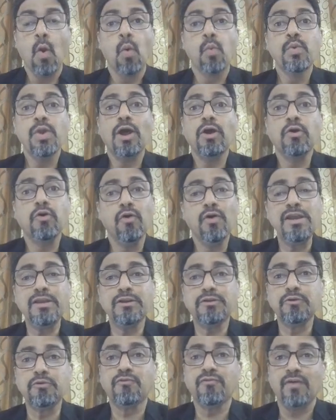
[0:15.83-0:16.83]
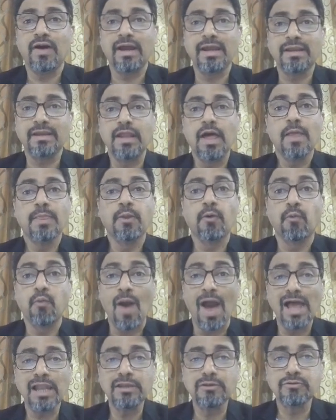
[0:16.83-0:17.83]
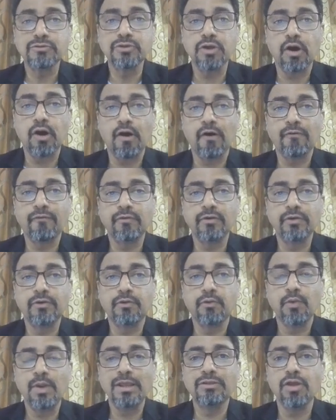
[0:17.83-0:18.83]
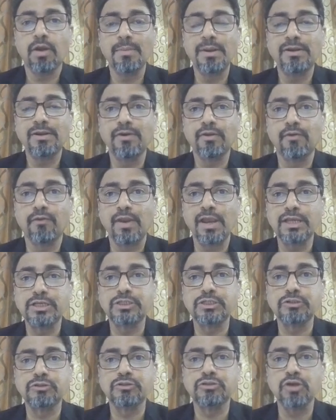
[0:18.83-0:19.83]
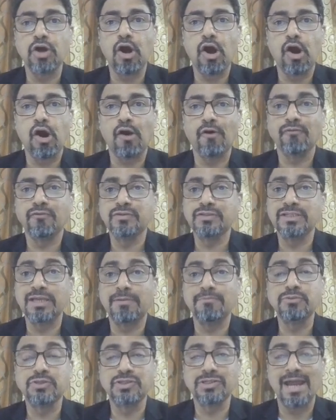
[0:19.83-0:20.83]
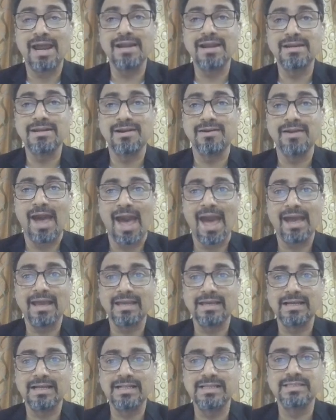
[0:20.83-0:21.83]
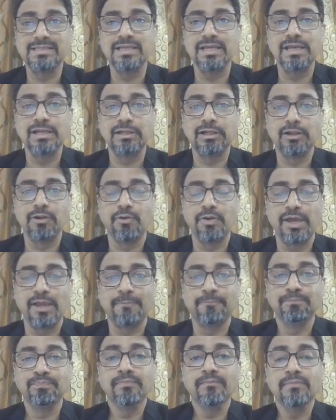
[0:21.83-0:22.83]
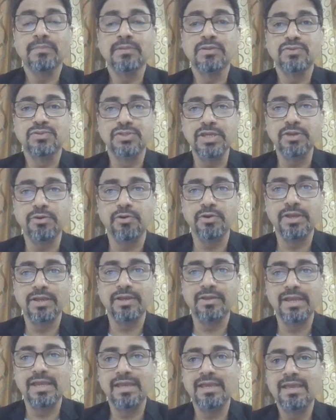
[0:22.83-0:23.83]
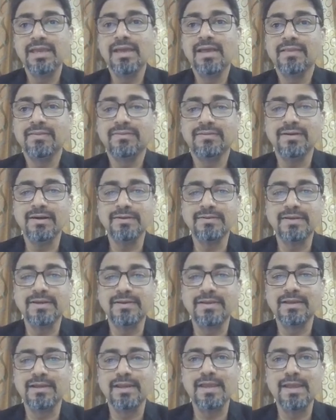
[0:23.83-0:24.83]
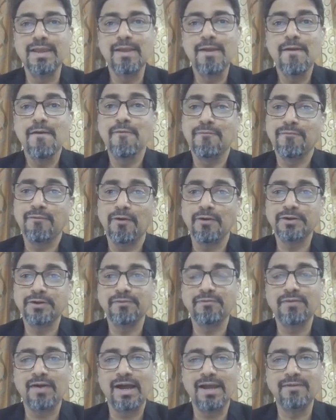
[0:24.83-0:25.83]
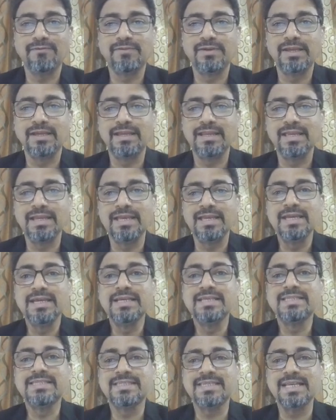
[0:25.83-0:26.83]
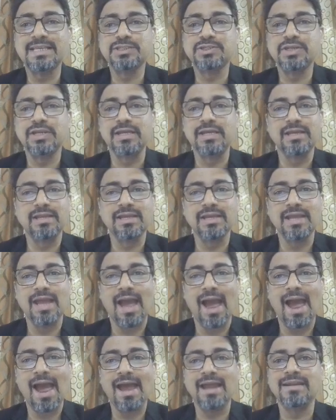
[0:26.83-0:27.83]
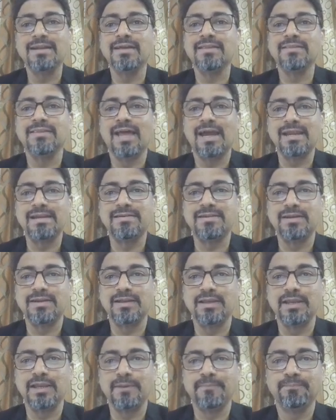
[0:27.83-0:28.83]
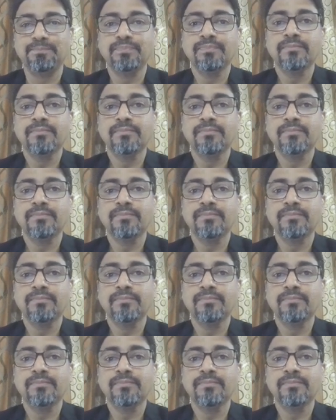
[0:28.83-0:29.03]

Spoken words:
We are going to find the values of trigonometric ratios of some standard angles including 0 degree, 30 degree, 45 degree, 60 degree and 90 degree.